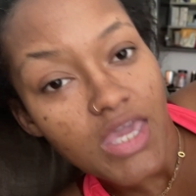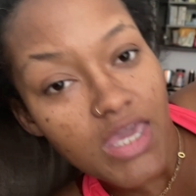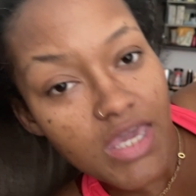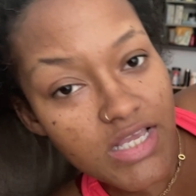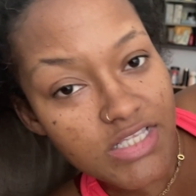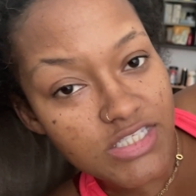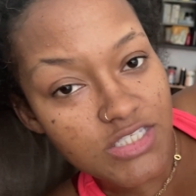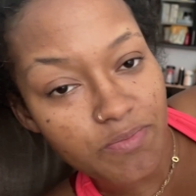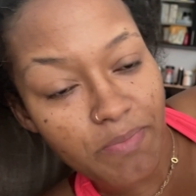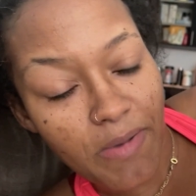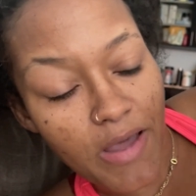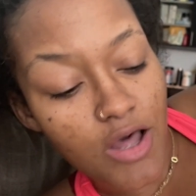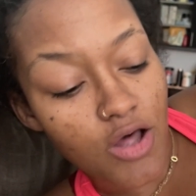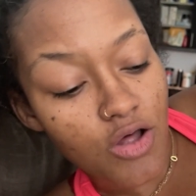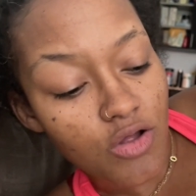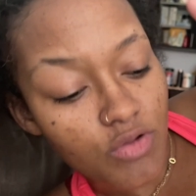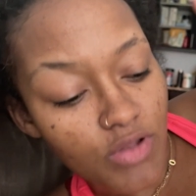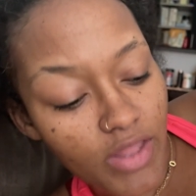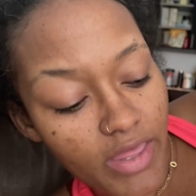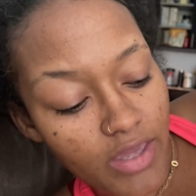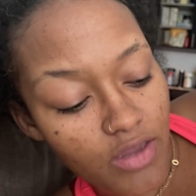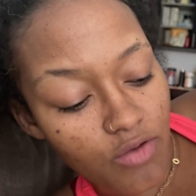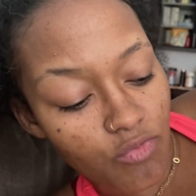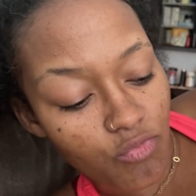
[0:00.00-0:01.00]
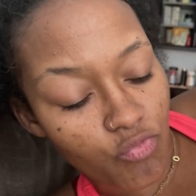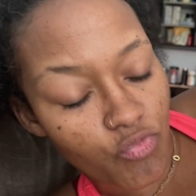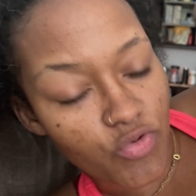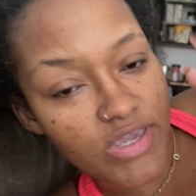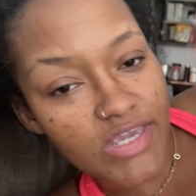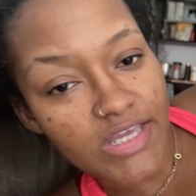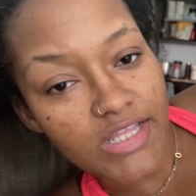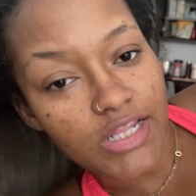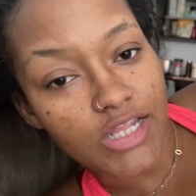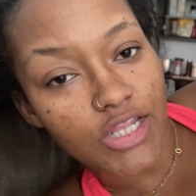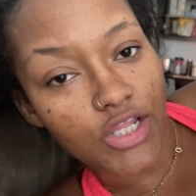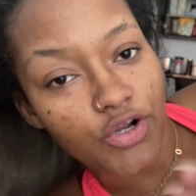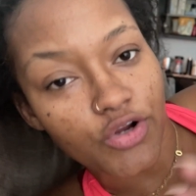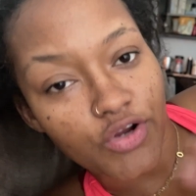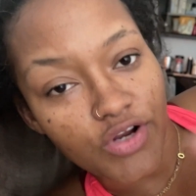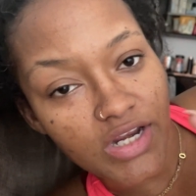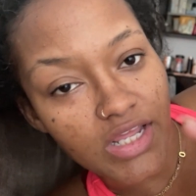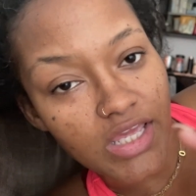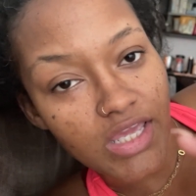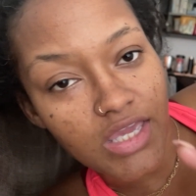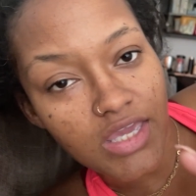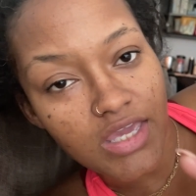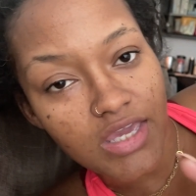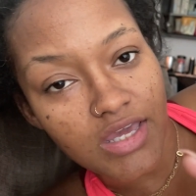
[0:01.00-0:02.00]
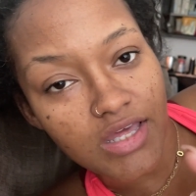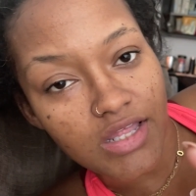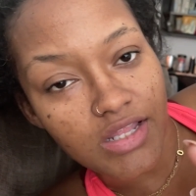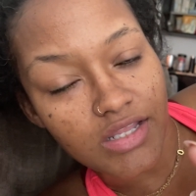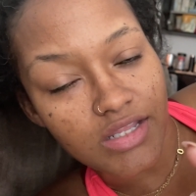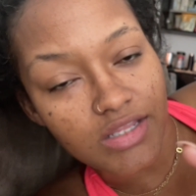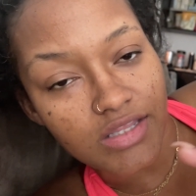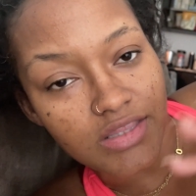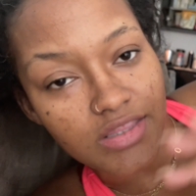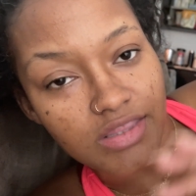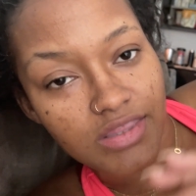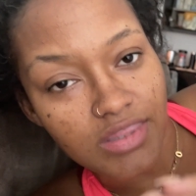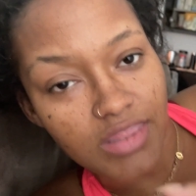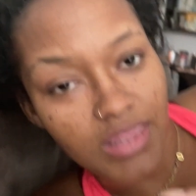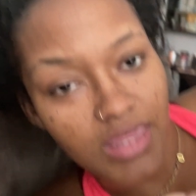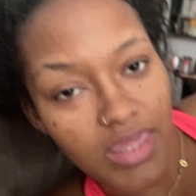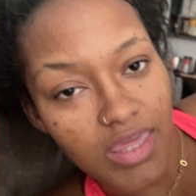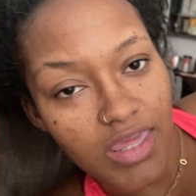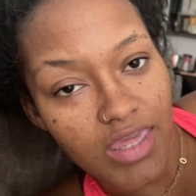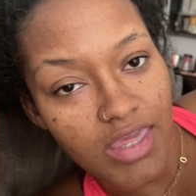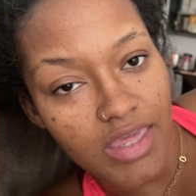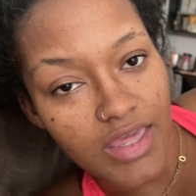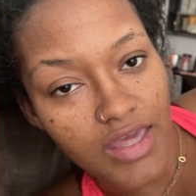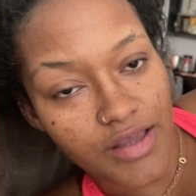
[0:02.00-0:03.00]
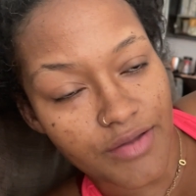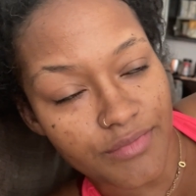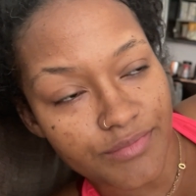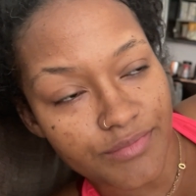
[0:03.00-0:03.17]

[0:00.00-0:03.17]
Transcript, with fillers: It's about like relearning the,